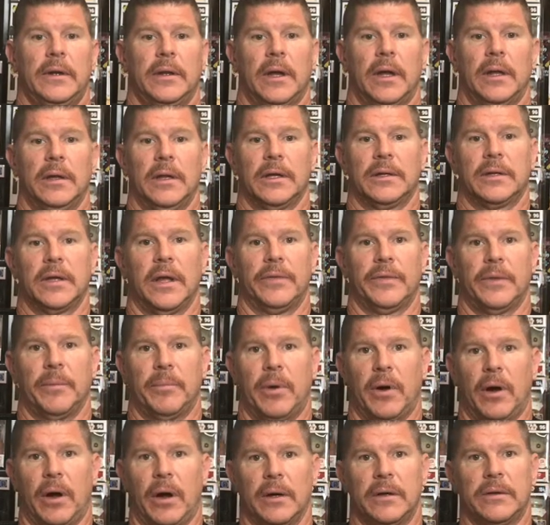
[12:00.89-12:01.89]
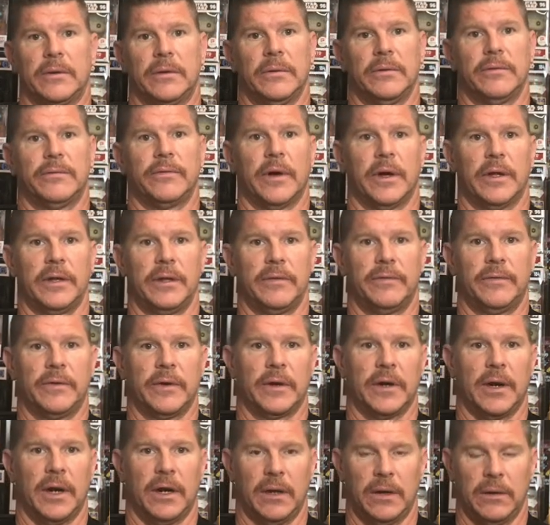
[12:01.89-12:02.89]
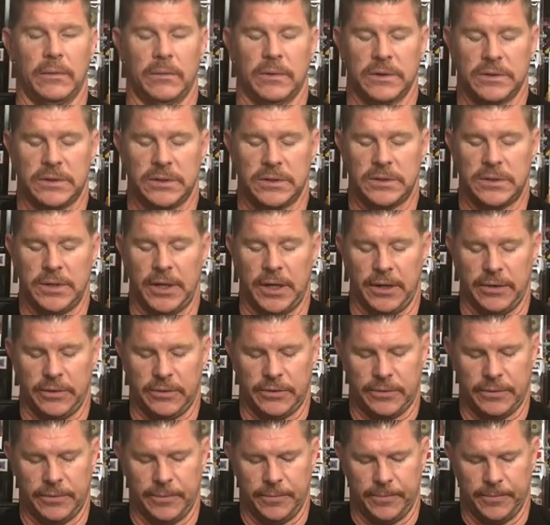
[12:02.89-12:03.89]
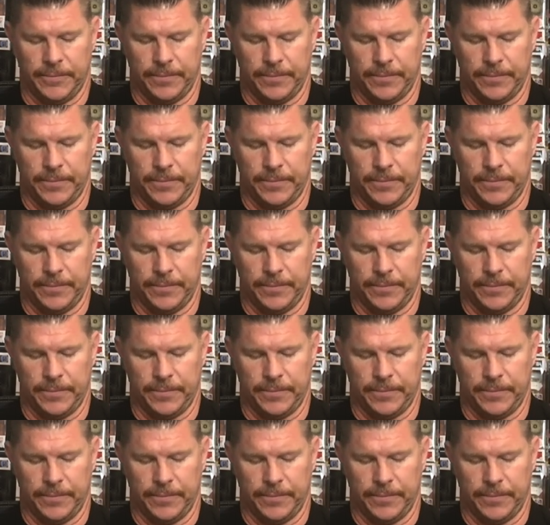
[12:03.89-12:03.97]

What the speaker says: I looked at the pod to finally figure out it was the chase.